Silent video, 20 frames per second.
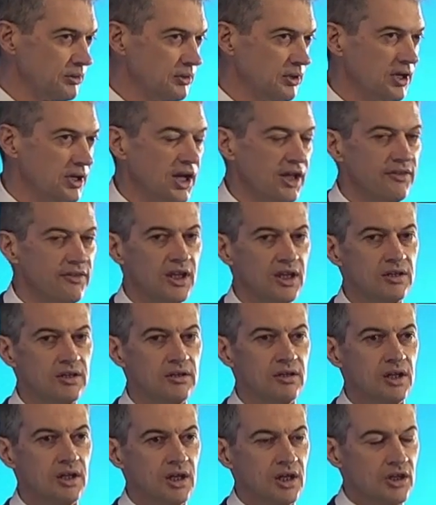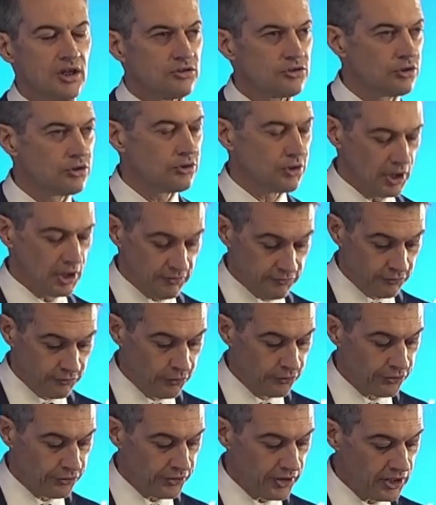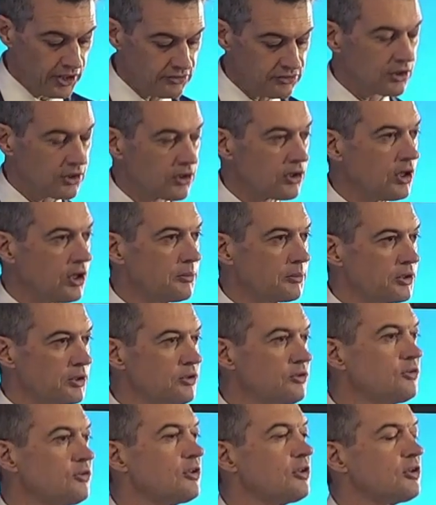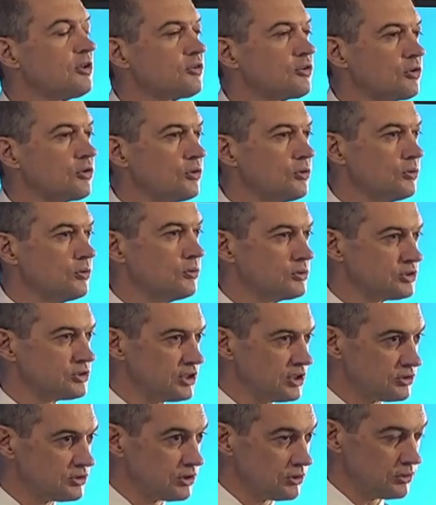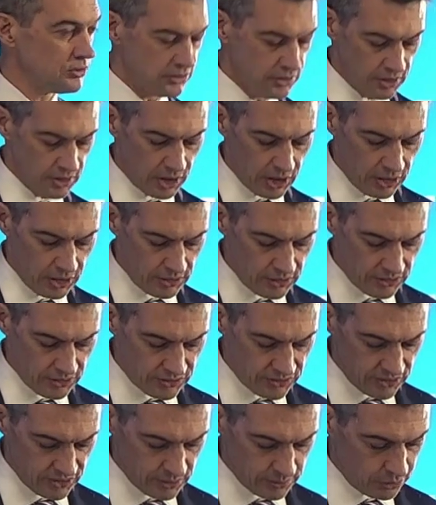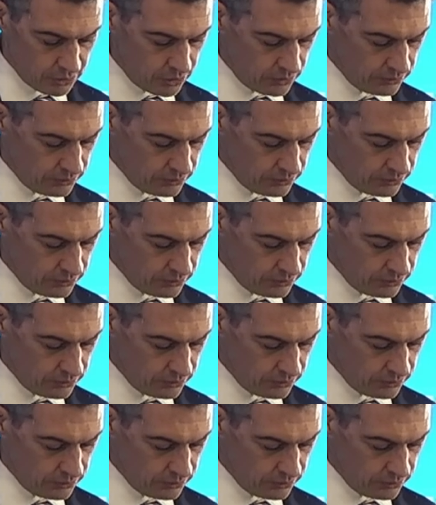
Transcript: and then 4,000 kilometres to the load in Singapore.